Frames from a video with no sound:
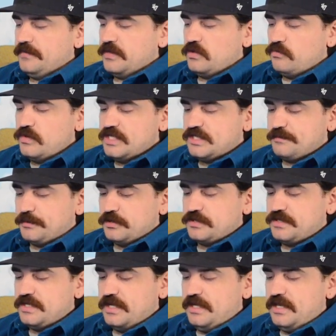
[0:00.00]
The
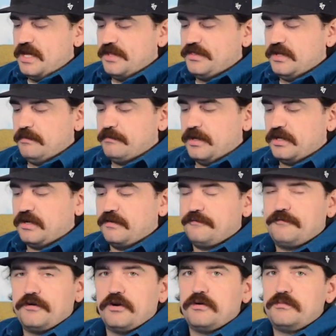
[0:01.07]
whispers did nothing but
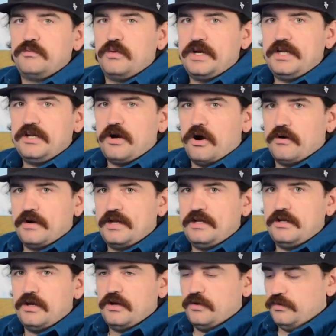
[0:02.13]
confirm what he'd already
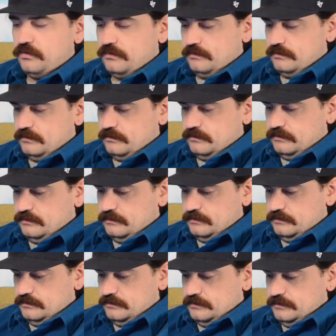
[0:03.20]
known,
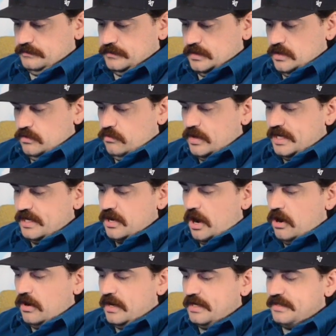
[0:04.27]
what he'd
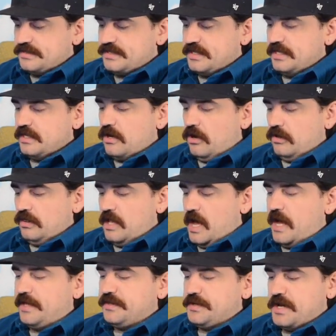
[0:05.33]
already seen
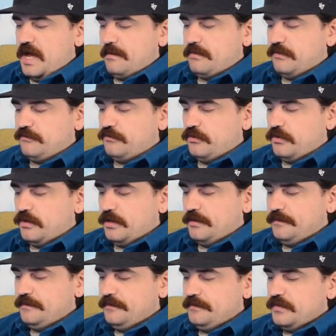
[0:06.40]
online the night before.
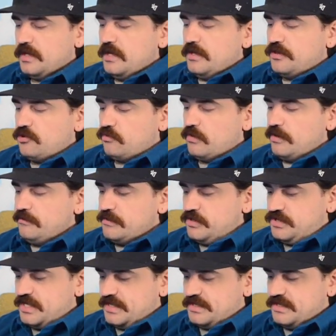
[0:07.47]
The
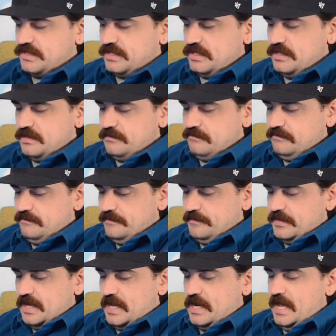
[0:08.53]
rumors that Slim
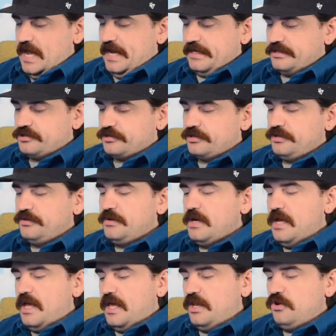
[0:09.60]
and Andrew
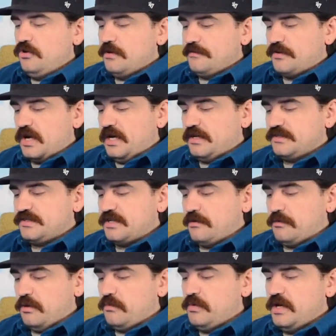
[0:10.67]
and whoever else they
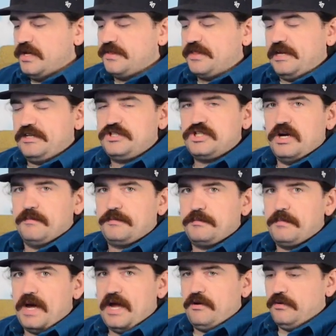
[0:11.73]
were with had jumped
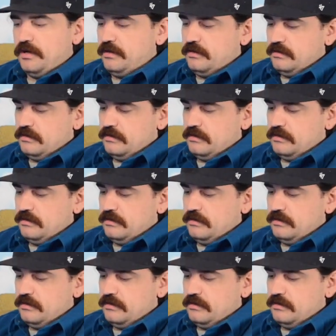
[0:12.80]
Byron.